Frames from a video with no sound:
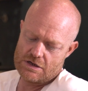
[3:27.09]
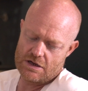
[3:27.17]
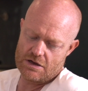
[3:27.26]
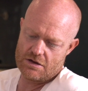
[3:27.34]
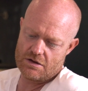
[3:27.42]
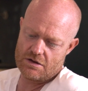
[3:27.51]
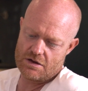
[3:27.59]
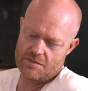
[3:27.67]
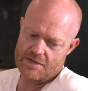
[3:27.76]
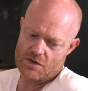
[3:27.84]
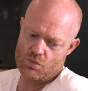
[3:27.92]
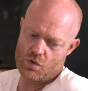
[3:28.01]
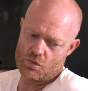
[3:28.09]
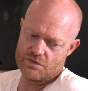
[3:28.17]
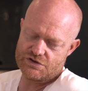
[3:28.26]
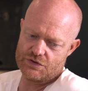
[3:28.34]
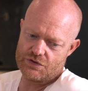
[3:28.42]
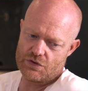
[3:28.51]
what we
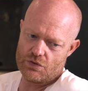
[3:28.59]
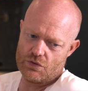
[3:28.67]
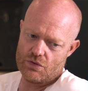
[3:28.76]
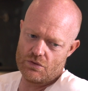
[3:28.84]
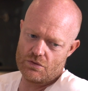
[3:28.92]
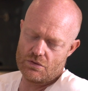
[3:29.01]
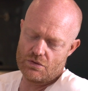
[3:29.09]
should do.